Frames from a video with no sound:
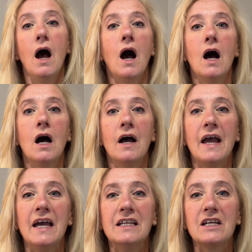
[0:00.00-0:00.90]

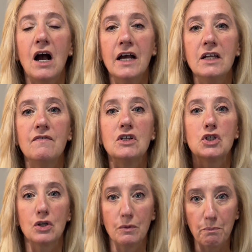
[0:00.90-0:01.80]
and kind of is
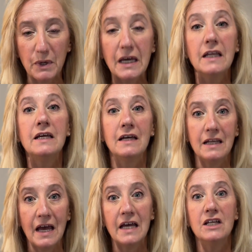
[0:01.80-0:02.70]
your beginning and
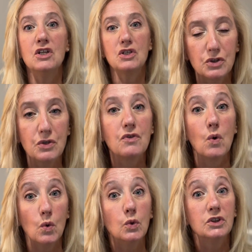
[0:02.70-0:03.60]
end to the
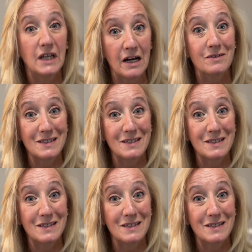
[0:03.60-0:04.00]
old town